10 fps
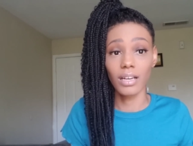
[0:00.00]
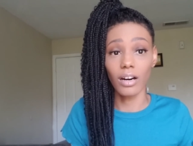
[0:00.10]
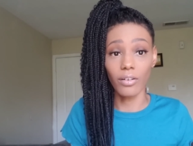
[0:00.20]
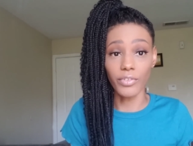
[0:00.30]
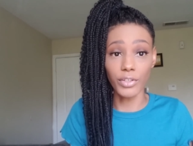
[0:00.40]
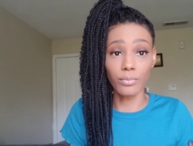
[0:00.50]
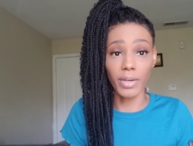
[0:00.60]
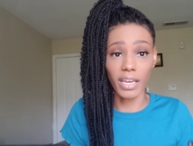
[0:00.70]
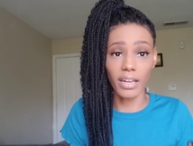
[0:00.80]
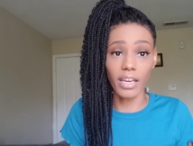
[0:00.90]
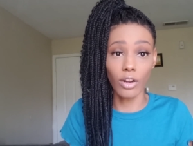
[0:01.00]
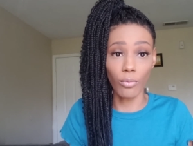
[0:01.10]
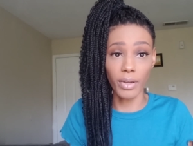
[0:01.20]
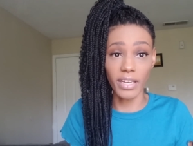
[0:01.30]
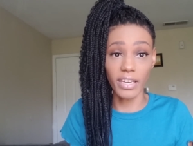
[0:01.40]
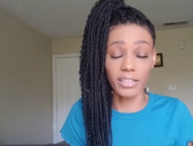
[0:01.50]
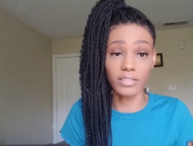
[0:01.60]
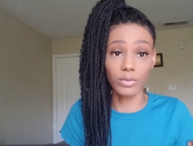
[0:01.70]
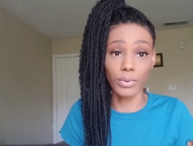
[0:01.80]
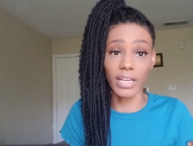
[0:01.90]
of you being in obedience
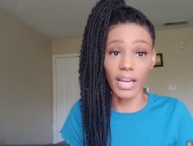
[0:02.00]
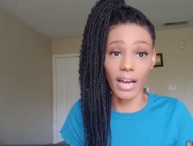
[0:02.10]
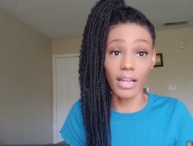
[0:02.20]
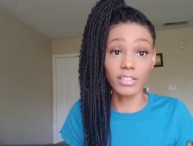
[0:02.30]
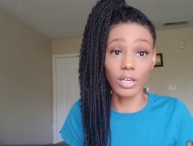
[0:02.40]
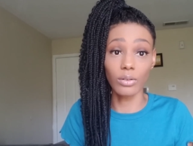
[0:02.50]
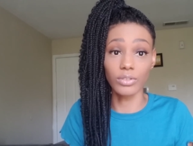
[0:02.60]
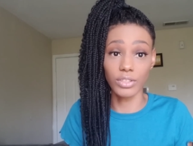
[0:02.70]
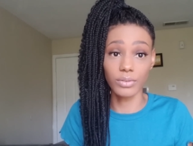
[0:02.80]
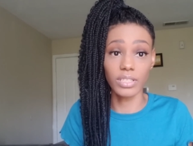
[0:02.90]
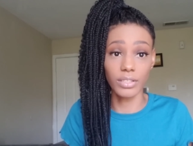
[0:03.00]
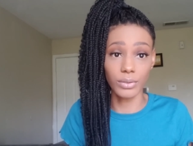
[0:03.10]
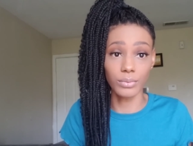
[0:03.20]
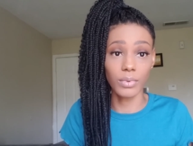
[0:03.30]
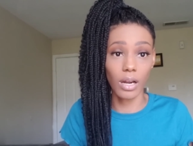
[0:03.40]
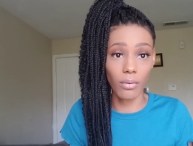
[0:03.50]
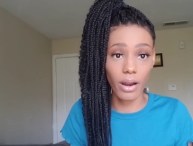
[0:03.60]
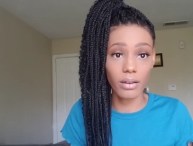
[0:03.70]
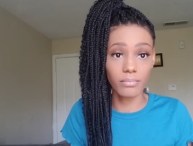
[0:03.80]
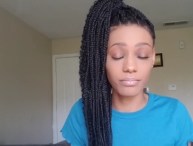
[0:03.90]
to what God told you to do, all
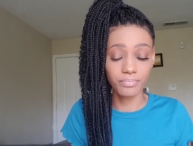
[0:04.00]
right?